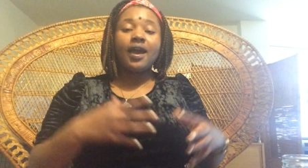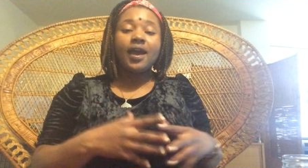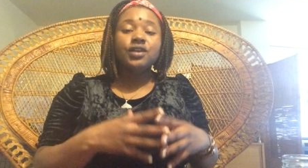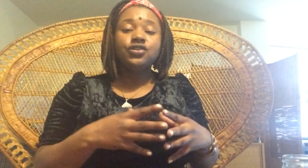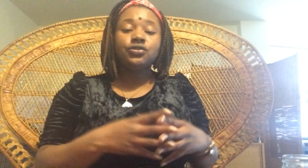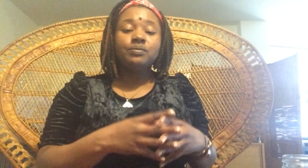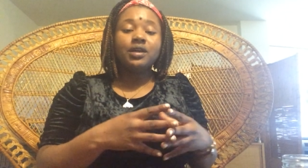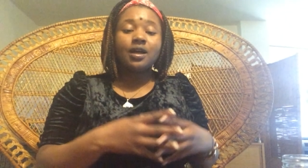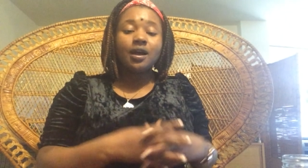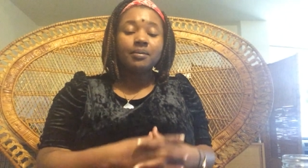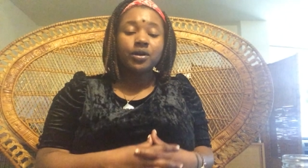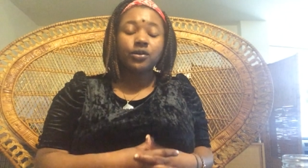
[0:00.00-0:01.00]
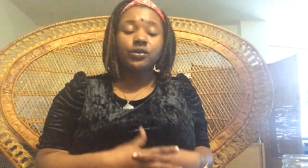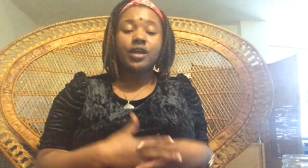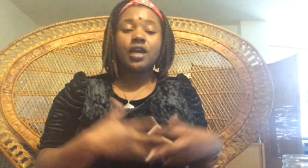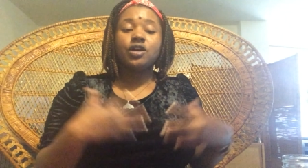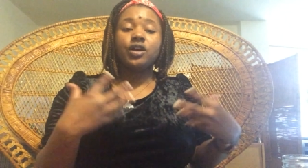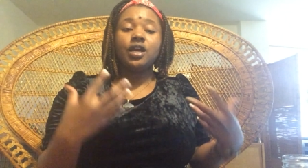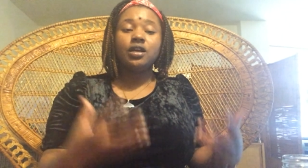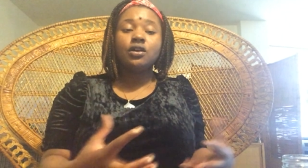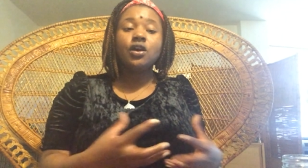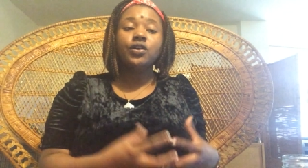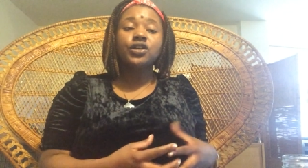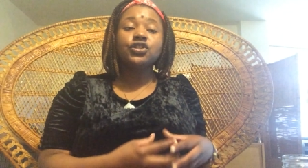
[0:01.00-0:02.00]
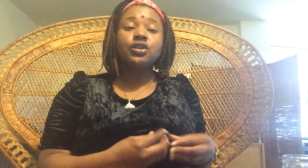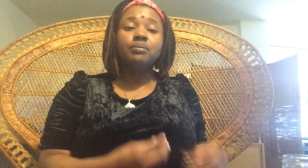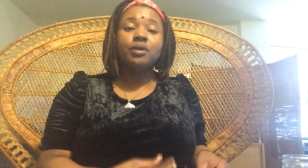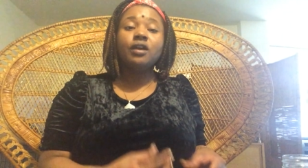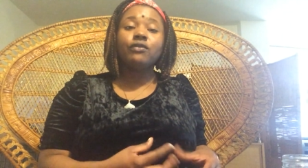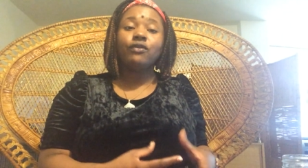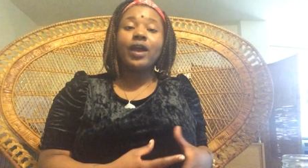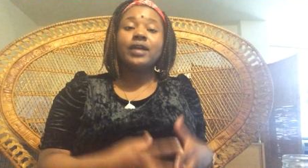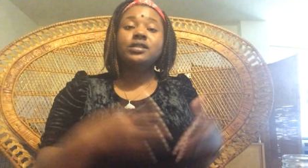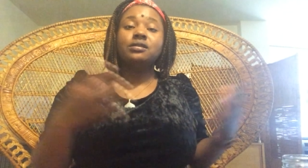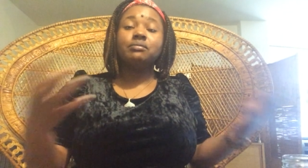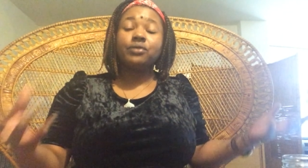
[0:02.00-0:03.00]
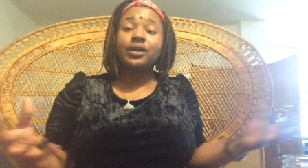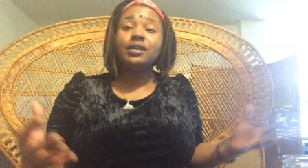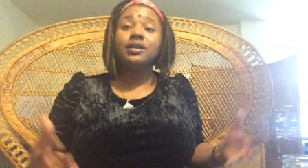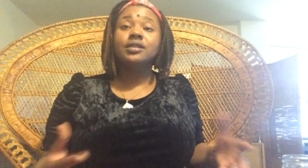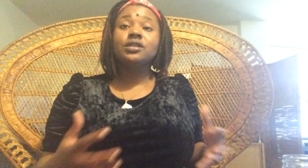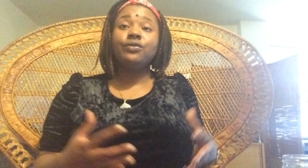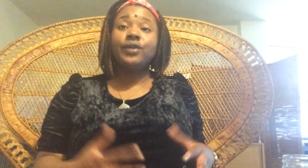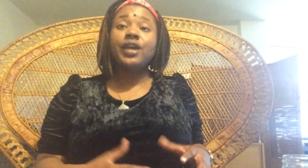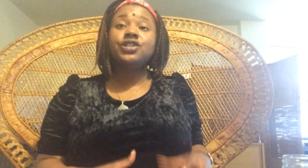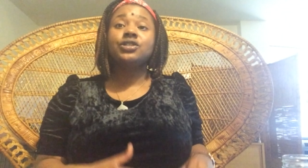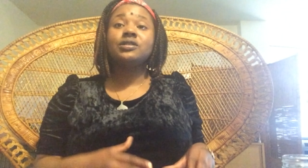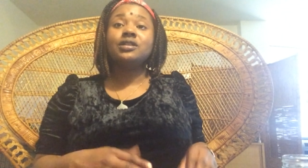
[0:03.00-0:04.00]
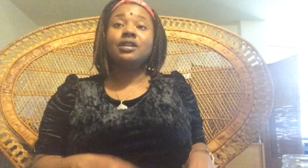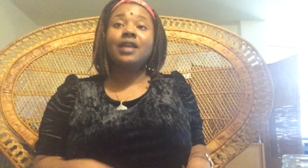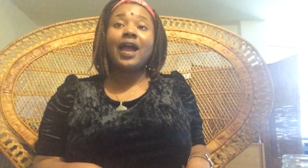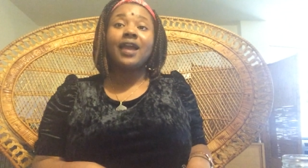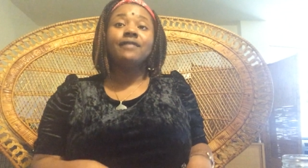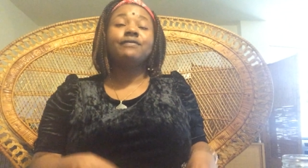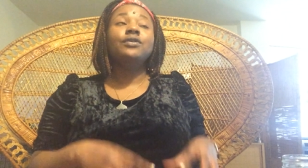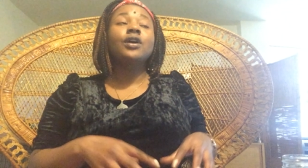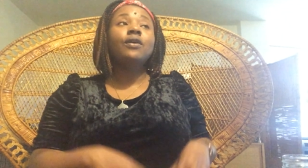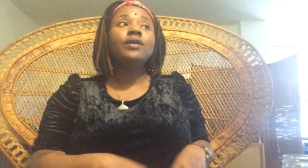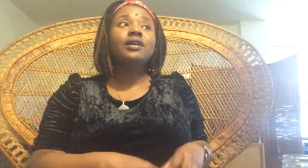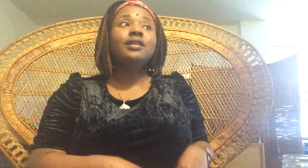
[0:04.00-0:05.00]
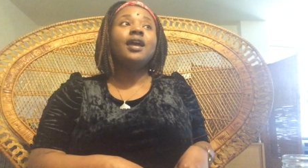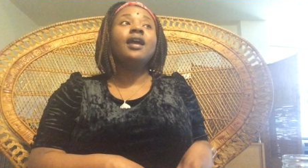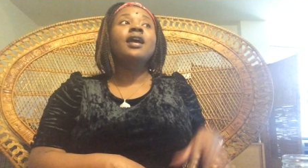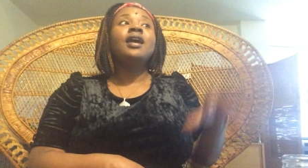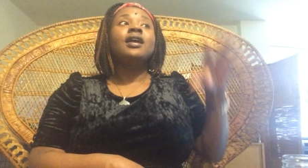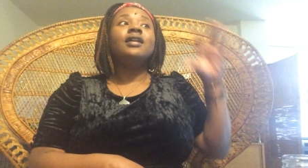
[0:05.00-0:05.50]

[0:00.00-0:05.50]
As you become a creator and know it's your birthright to bring these creations to life, knowing that